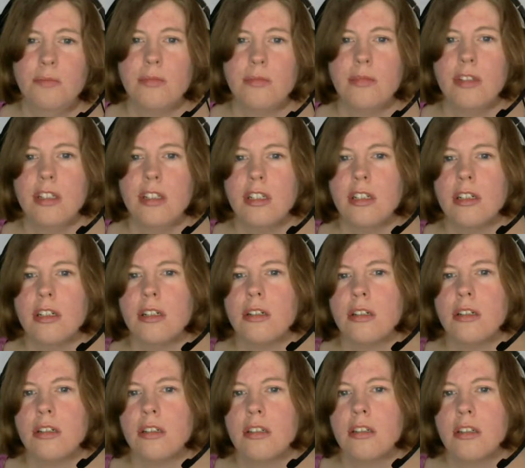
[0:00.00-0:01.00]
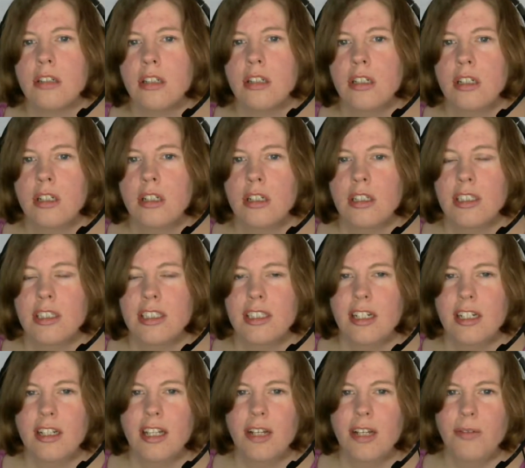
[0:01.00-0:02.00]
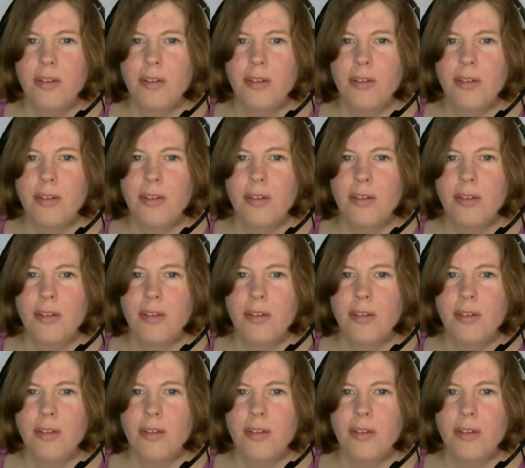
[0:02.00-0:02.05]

you know, it's not like